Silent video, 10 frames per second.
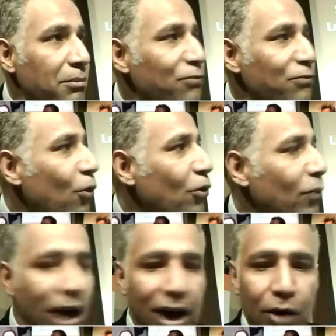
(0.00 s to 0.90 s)

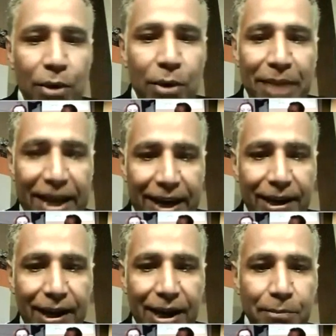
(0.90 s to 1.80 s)
before we
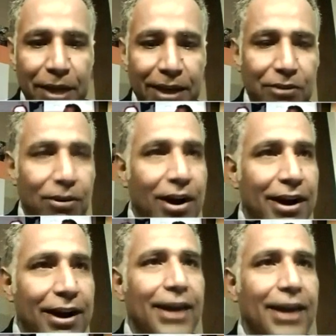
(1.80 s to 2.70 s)
begin, let me
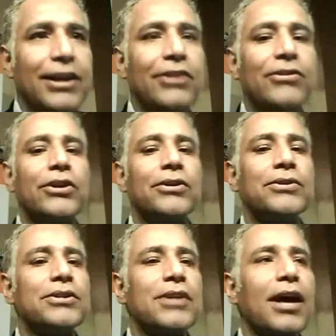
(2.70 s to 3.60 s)
try and
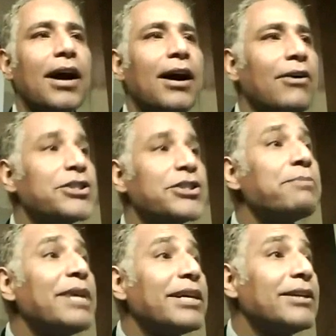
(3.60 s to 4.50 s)
introduce our
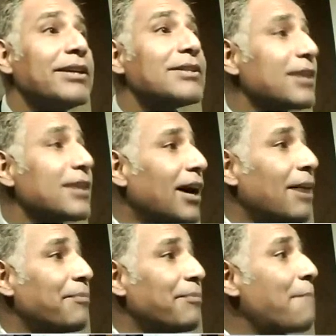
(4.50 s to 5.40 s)
speakers,
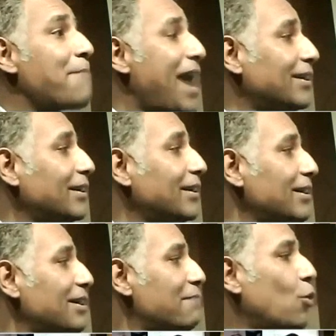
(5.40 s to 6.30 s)
our panel,
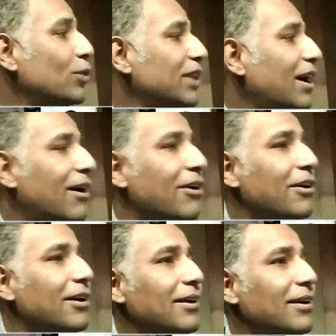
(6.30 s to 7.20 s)
both
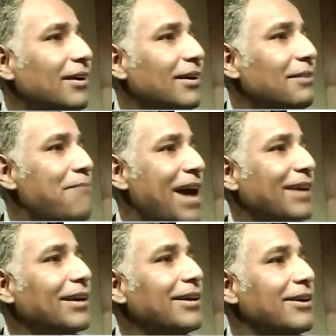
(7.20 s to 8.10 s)
our
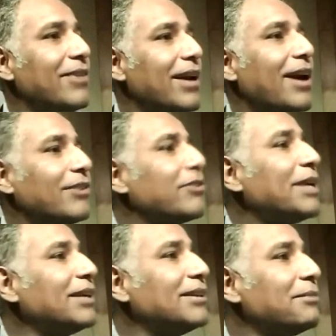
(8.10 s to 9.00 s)
panel here in
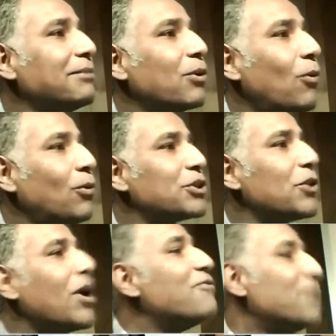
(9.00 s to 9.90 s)
Hyderabad, but
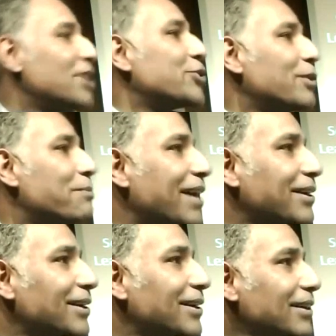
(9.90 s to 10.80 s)
also our virtual
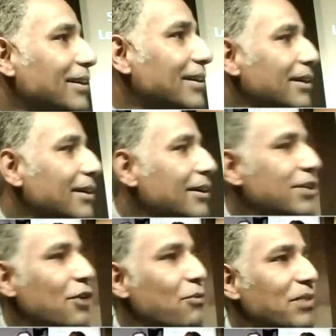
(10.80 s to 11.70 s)
panel.
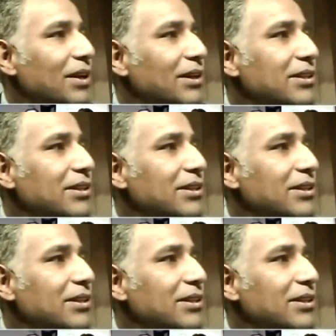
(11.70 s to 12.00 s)
So